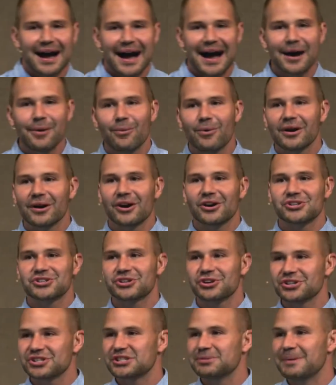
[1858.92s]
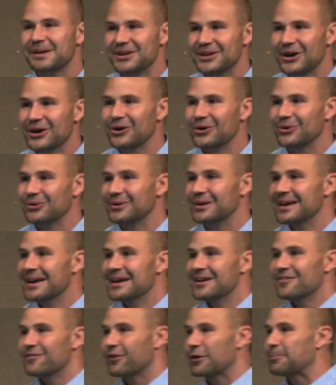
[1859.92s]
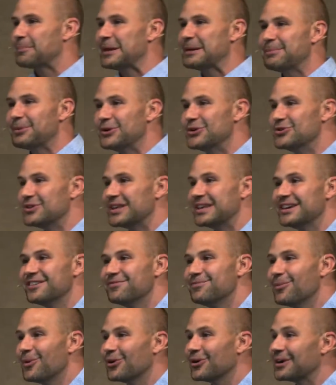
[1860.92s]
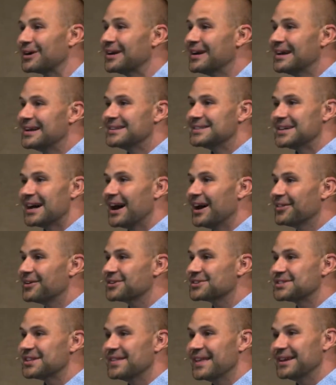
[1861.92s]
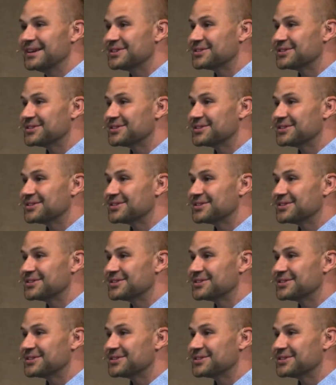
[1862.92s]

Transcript: I want our church to be known for people who give more to others than they